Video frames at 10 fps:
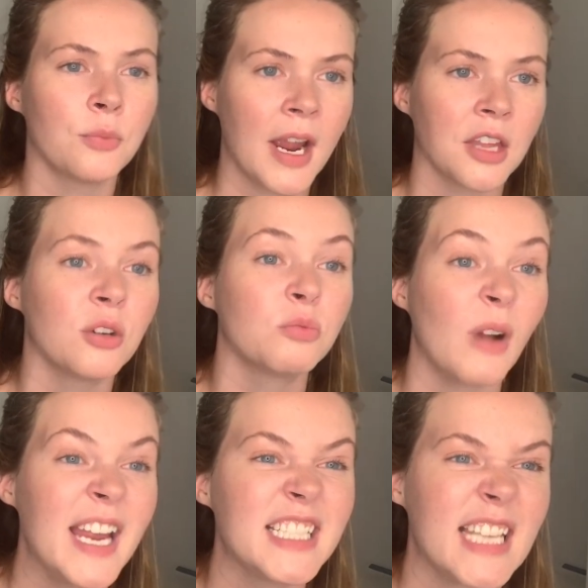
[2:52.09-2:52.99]
regular
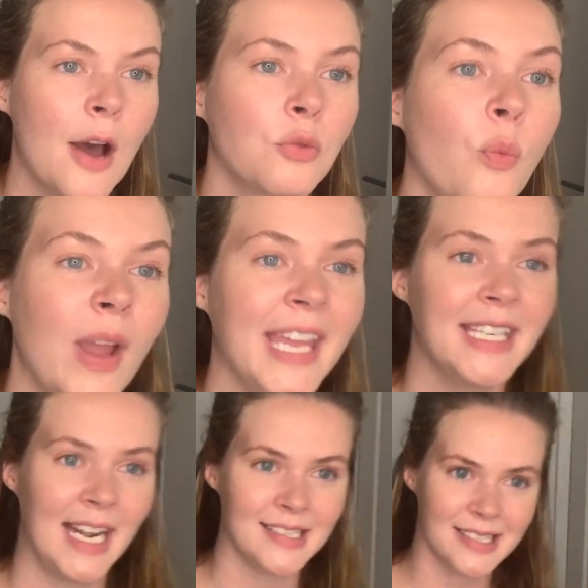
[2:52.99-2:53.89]
right-down
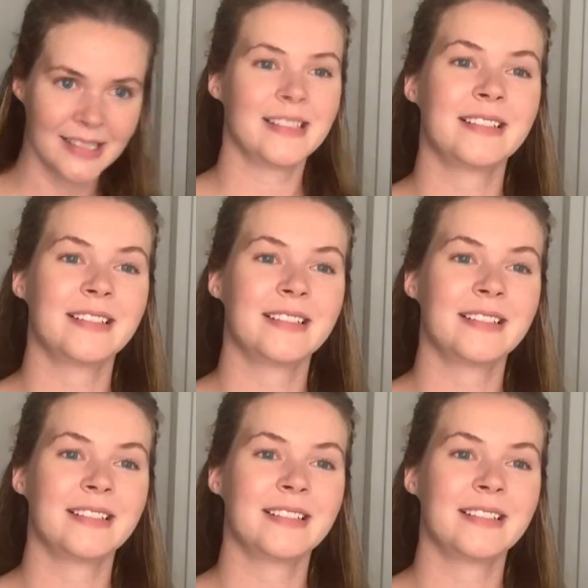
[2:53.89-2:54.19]
wickedness.